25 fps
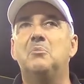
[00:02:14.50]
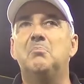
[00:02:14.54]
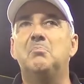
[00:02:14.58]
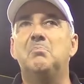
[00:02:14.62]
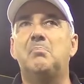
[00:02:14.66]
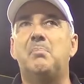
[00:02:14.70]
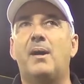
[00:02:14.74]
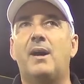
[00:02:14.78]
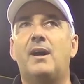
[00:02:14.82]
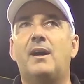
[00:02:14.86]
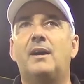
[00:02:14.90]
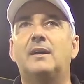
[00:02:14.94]

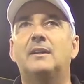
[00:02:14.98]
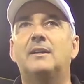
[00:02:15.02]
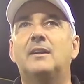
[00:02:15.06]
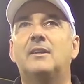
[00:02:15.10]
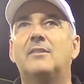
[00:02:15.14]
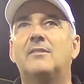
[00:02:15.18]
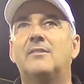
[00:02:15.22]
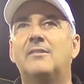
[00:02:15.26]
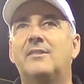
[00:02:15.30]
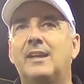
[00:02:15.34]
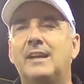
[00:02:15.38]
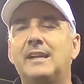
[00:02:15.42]
But
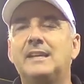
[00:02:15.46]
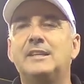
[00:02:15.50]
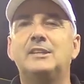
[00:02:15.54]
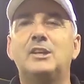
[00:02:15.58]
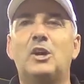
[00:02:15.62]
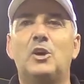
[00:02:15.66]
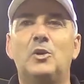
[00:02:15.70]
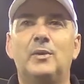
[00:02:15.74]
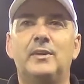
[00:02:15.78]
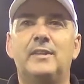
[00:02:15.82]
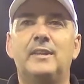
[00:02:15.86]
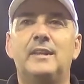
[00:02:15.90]
they
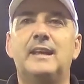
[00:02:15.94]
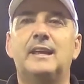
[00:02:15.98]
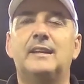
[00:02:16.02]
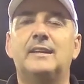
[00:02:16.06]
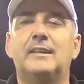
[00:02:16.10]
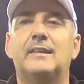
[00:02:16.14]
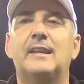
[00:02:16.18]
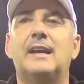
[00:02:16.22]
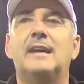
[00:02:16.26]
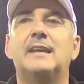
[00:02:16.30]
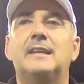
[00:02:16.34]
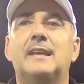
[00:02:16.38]
know at the
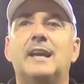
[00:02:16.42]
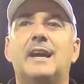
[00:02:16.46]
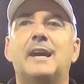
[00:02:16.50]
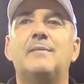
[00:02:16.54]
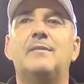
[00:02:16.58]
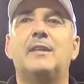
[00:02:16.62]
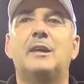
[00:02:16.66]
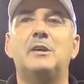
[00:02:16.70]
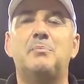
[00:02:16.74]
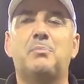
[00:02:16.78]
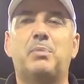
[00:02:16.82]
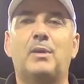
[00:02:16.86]
end of that
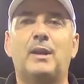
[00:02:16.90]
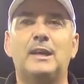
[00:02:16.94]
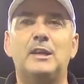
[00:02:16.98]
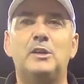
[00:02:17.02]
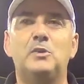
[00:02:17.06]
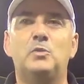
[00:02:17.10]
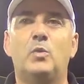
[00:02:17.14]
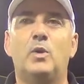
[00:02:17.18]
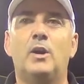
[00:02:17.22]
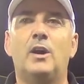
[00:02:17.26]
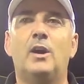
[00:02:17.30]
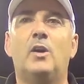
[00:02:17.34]
game they
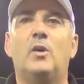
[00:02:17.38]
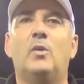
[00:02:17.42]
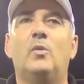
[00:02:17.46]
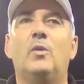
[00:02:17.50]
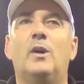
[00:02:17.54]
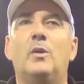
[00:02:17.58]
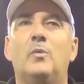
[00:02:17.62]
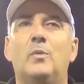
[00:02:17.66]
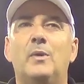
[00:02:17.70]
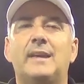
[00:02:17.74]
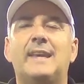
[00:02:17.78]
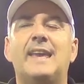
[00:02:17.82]
played well
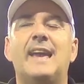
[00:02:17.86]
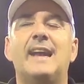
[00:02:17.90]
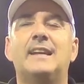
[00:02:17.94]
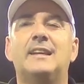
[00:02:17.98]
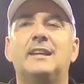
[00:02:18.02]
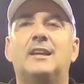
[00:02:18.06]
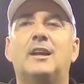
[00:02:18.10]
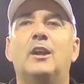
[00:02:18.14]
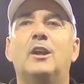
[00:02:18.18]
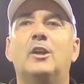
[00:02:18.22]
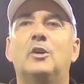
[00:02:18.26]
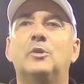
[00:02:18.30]
and we're
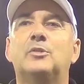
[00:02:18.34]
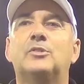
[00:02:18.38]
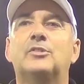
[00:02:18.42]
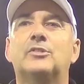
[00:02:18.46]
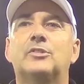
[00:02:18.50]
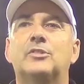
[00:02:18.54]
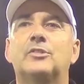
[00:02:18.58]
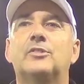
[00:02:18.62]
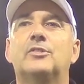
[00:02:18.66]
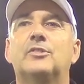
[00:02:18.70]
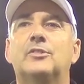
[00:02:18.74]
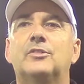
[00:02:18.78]
getting
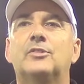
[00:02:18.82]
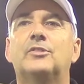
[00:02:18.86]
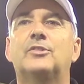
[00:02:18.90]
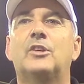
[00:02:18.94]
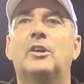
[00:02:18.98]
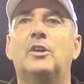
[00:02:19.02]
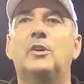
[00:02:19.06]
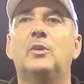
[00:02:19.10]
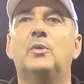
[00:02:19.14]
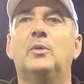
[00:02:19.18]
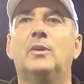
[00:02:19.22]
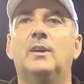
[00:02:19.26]
close.
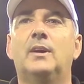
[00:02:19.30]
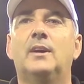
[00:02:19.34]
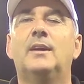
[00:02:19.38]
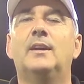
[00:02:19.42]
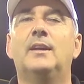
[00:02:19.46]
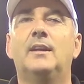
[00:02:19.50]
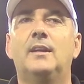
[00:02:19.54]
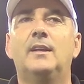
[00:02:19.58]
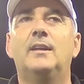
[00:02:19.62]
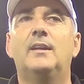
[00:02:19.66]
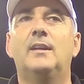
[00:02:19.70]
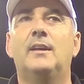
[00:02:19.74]
So
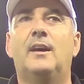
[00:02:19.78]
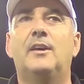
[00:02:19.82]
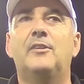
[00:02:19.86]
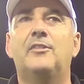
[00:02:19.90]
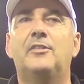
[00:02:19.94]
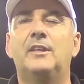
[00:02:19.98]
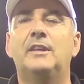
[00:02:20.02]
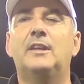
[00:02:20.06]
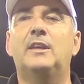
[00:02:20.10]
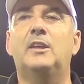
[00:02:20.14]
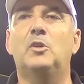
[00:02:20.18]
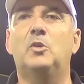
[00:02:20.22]
uh, I
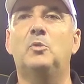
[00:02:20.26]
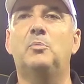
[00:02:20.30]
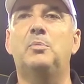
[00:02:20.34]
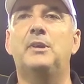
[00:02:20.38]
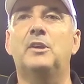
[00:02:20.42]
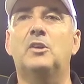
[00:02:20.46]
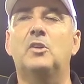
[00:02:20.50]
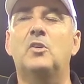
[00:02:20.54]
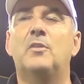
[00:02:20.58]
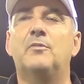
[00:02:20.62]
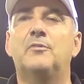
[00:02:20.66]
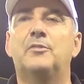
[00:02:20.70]
think it will
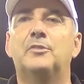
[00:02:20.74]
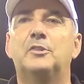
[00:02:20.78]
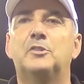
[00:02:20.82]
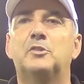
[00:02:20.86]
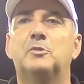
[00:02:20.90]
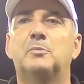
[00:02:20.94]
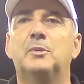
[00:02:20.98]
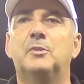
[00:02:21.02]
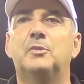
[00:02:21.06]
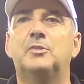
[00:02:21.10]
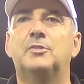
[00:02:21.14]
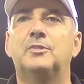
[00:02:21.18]
be a
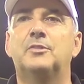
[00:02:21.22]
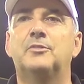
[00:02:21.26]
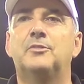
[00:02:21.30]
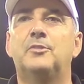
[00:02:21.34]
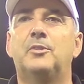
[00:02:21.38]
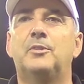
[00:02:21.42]
confidence booster for